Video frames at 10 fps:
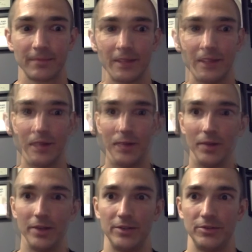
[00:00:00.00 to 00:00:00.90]

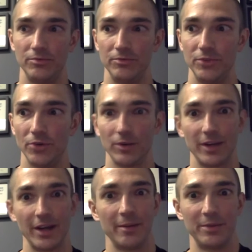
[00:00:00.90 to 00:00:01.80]
we don't
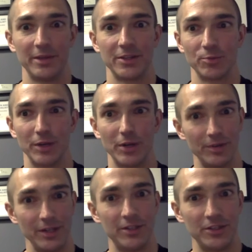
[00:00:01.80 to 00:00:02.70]
get it because we
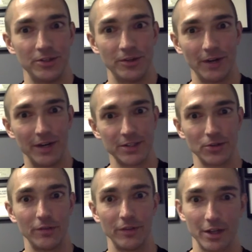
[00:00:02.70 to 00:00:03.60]
don't need to do it, right? It's
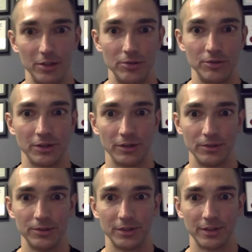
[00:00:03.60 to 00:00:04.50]
sort of like a use it or
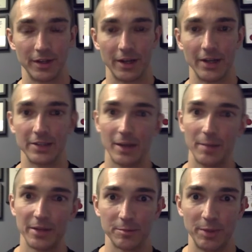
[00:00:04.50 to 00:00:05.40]
lose it thing. And it's not
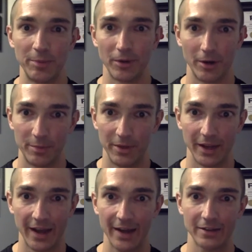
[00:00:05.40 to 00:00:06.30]
because people aren't
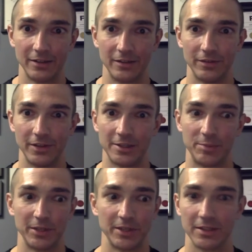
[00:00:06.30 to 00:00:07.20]
being active. It's
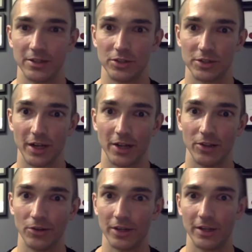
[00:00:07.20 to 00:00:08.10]
because they're just not
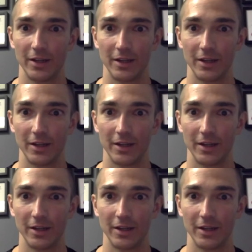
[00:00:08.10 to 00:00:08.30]
looking